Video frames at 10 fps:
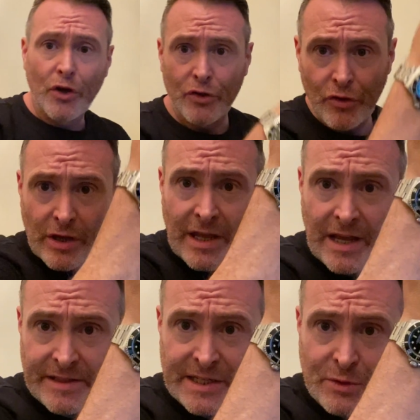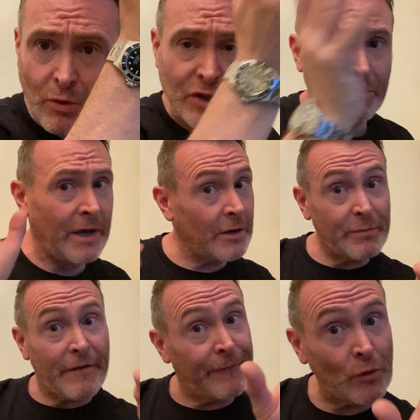you can get this watch. It may not
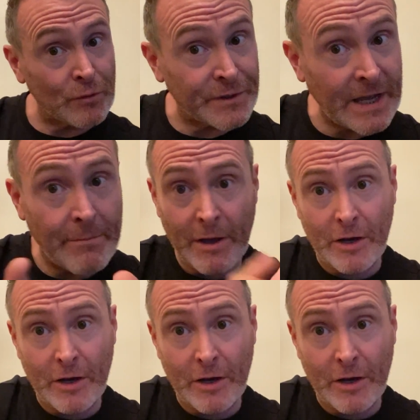be a full set, may